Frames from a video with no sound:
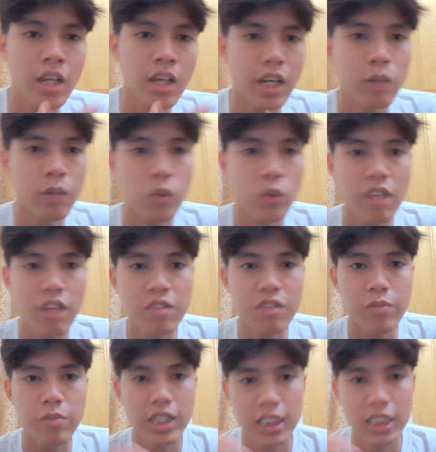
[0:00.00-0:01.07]
And whoever
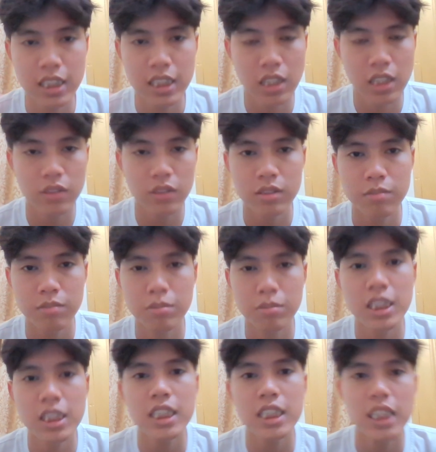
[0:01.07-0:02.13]
break it down
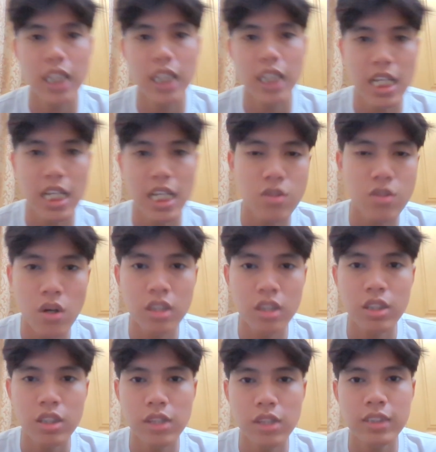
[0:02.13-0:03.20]
means he has
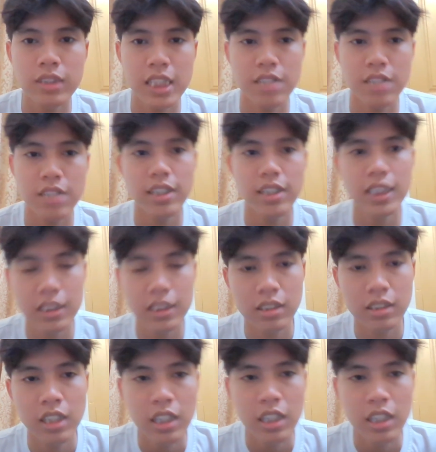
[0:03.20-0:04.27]
torn down his
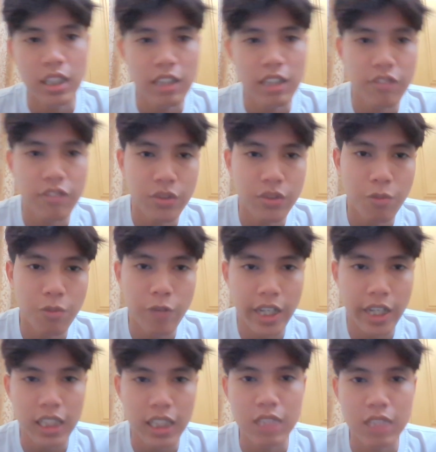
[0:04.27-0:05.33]
religion. If you don't
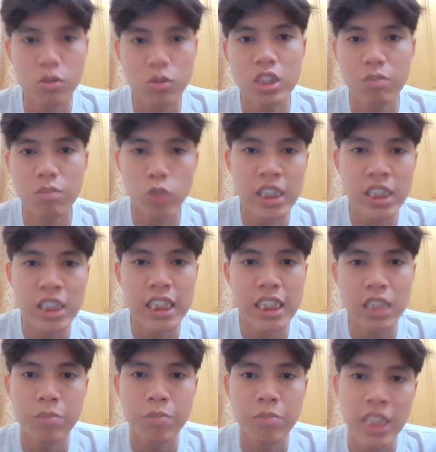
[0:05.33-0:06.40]
pray, a Muslim build
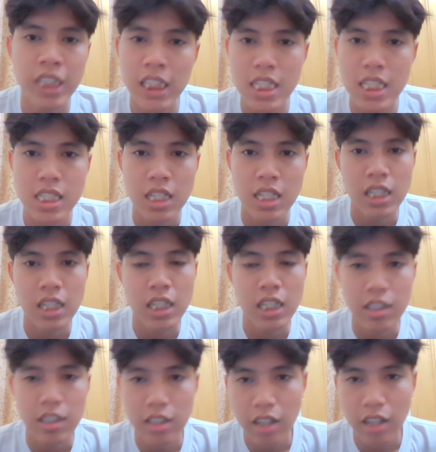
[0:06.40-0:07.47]
is meaningless.
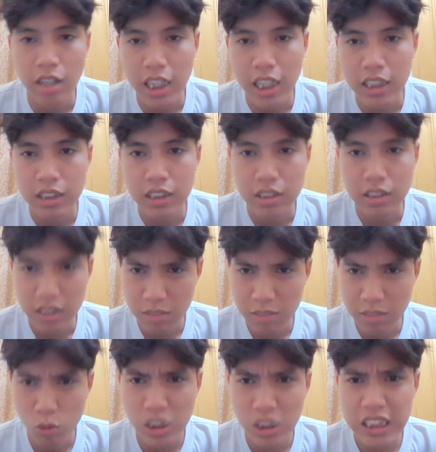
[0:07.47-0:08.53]
The
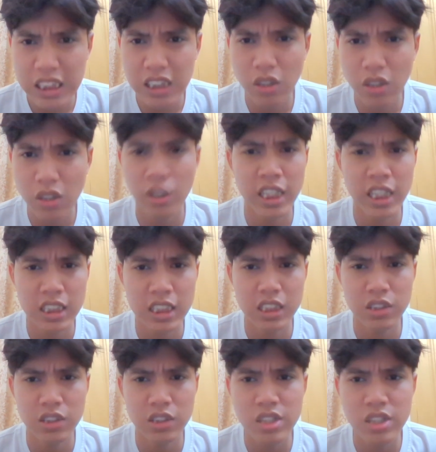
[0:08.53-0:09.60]
build or
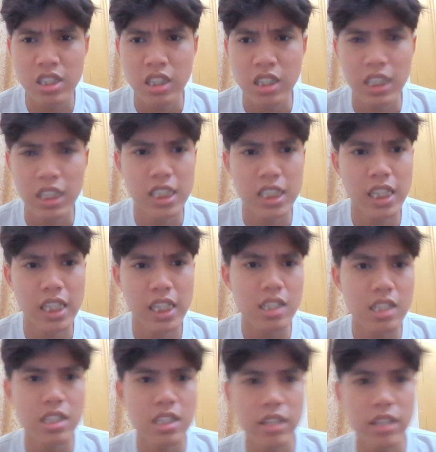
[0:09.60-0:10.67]
religious is
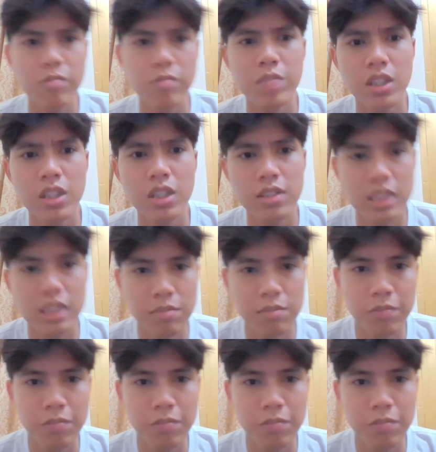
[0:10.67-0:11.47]
cannot stand because the